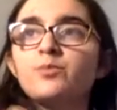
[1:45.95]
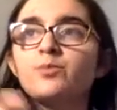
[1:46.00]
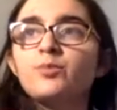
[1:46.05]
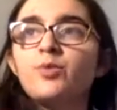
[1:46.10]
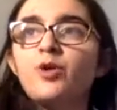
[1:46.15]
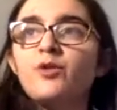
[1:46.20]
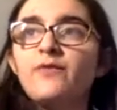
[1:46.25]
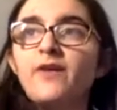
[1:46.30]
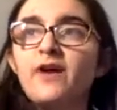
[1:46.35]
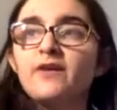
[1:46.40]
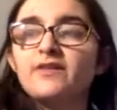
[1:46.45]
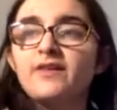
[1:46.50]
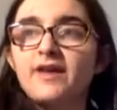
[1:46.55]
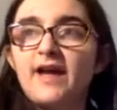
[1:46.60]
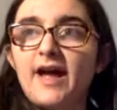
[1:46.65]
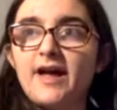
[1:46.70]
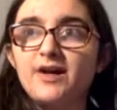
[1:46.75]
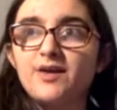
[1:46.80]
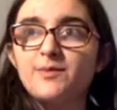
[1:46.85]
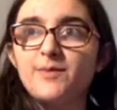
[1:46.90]
Like I can make
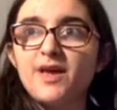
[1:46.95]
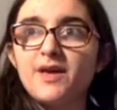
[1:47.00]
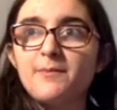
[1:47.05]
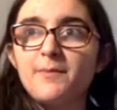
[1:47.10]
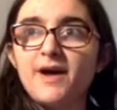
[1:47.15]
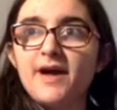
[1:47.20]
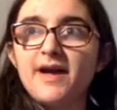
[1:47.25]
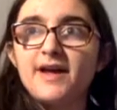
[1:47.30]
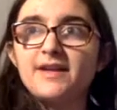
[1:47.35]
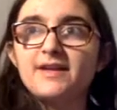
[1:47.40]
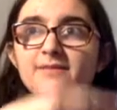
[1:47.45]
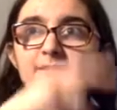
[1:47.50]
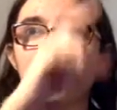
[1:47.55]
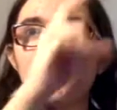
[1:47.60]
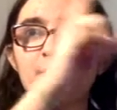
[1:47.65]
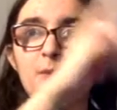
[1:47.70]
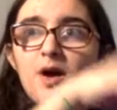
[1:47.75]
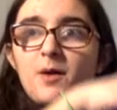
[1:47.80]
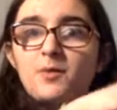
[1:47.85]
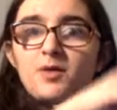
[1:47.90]
mine and my mom can
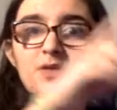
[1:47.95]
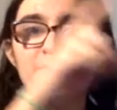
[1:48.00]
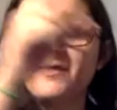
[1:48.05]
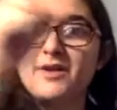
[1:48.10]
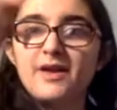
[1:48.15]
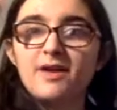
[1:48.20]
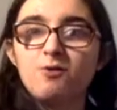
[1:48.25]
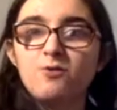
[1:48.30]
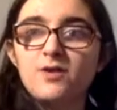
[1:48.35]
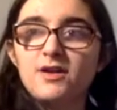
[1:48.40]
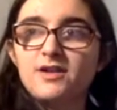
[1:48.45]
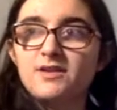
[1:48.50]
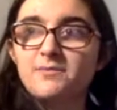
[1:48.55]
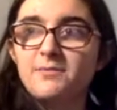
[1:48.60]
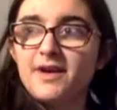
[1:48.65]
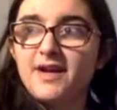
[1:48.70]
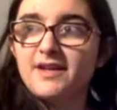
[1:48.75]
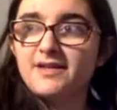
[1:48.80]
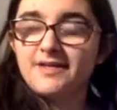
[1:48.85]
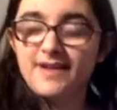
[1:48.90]
make one and my dad
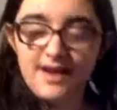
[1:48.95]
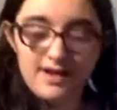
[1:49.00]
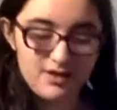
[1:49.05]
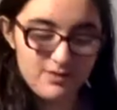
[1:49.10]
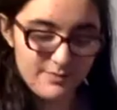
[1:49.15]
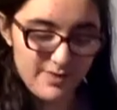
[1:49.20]
can make one.